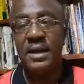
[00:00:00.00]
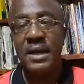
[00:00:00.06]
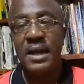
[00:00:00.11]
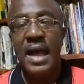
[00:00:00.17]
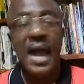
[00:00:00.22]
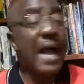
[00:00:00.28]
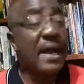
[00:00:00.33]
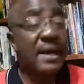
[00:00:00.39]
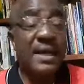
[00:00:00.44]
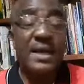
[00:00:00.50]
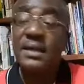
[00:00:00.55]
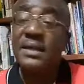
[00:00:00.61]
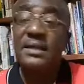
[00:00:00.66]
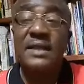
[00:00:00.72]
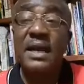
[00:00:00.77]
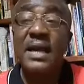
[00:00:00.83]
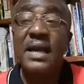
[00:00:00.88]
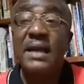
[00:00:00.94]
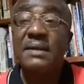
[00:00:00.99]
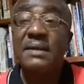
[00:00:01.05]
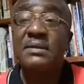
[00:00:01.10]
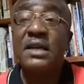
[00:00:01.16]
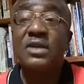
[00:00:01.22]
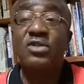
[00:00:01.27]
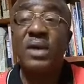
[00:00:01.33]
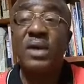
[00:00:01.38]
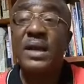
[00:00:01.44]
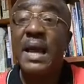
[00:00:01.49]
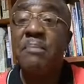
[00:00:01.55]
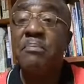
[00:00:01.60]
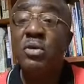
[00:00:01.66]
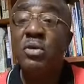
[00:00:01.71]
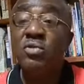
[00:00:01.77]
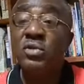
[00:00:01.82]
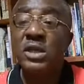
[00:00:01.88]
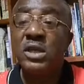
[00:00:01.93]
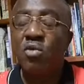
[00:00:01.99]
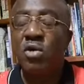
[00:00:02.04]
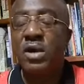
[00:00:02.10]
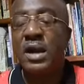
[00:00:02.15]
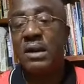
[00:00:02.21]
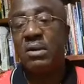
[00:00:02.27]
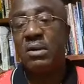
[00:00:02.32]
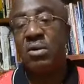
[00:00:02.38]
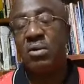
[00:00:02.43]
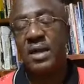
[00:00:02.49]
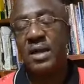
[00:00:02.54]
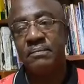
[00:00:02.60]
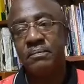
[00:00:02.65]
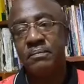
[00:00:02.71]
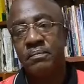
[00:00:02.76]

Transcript: And then they started sexually abusing one another.